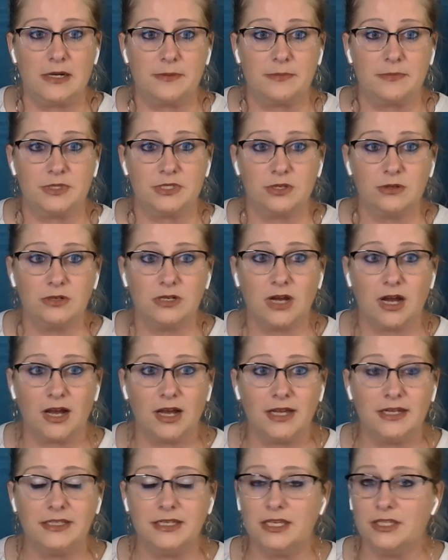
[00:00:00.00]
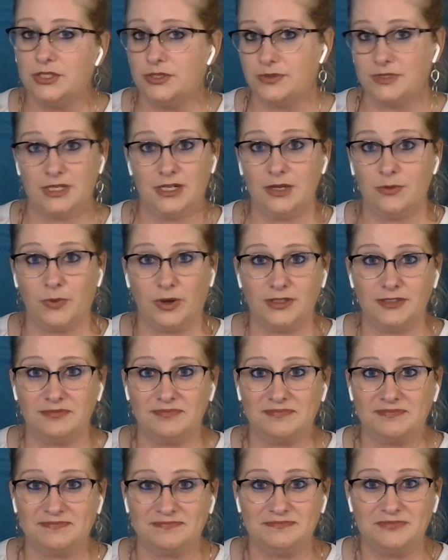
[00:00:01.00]
So God can use anyone,
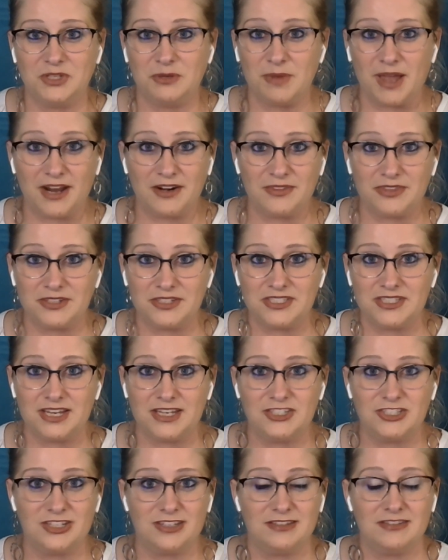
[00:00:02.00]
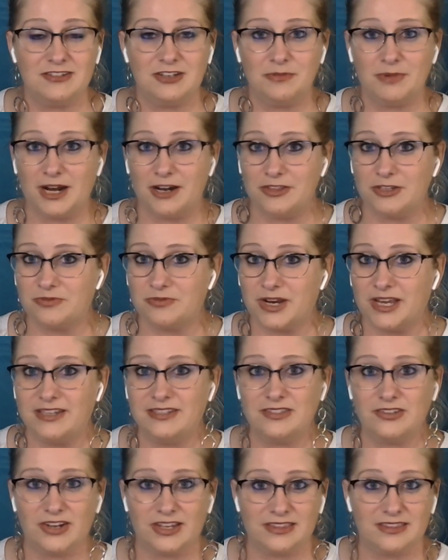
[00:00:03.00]
no matter their station, no matter their race,
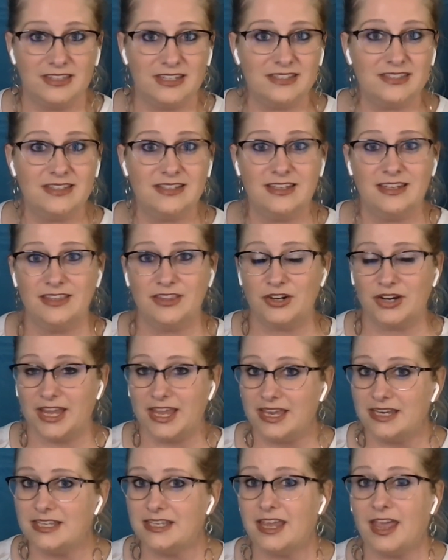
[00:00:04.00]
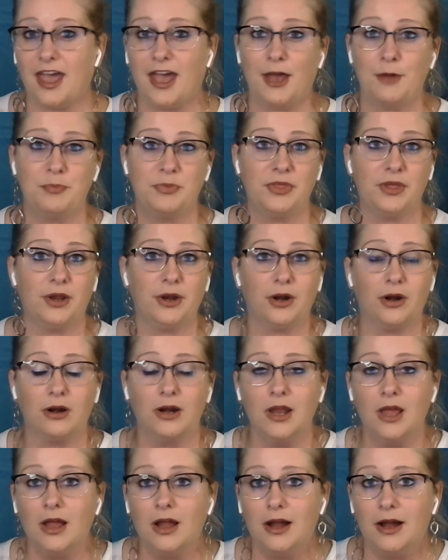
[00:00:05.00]
their ethnicity, their handicap, their
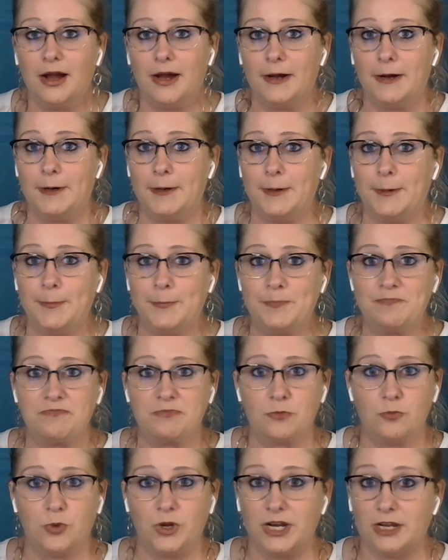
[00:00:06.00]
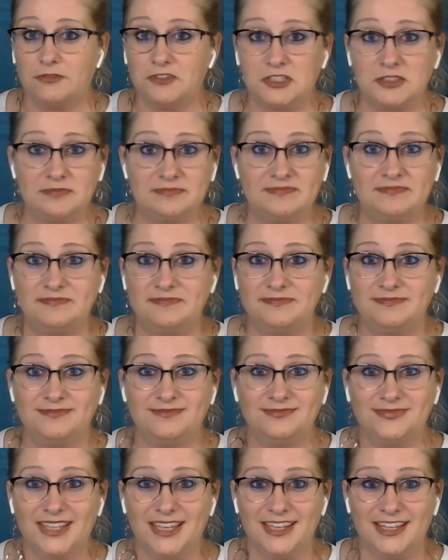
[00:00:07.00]
whatever.
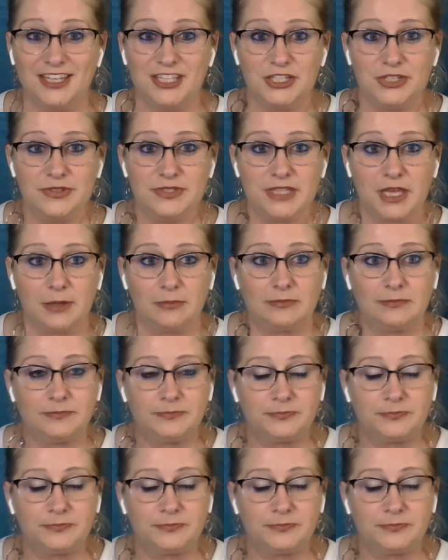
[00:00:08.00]
He can use them.